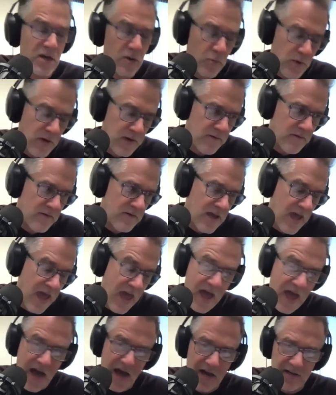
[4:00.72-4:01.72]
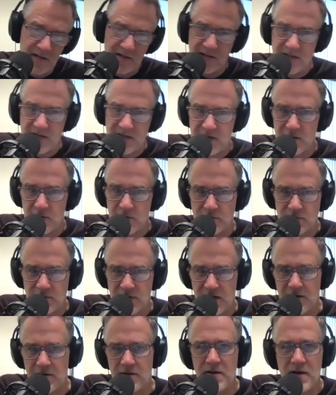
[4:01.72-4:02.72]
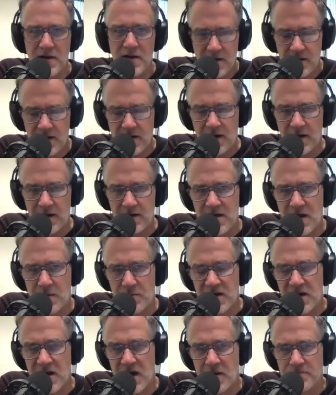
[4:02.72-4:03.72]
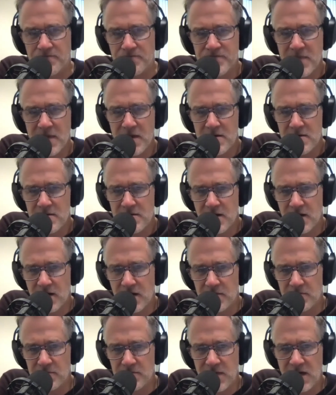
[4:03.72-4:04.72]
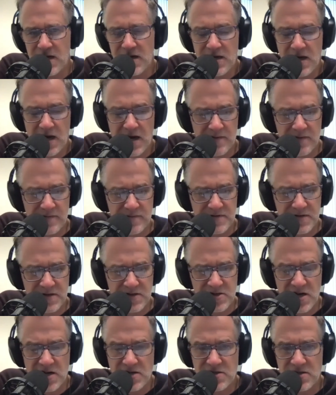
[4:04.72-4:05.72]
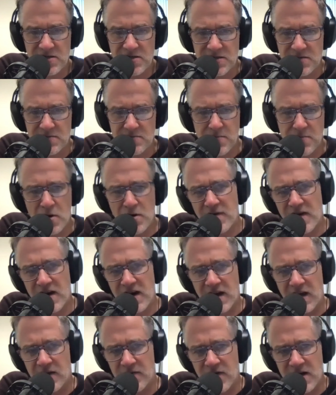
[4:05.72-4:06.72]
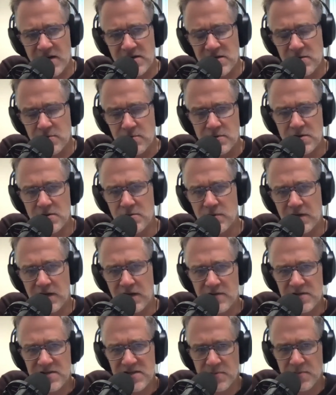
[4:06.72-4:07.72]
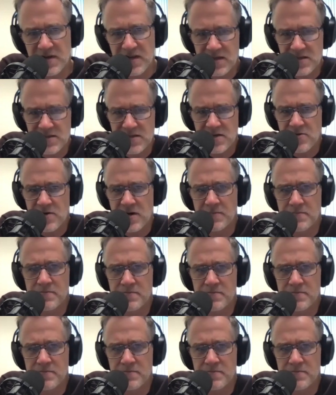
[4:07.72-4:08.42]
we had and the year, coming up? Any kind of suggestions and motivating advice you would give to somebody considering?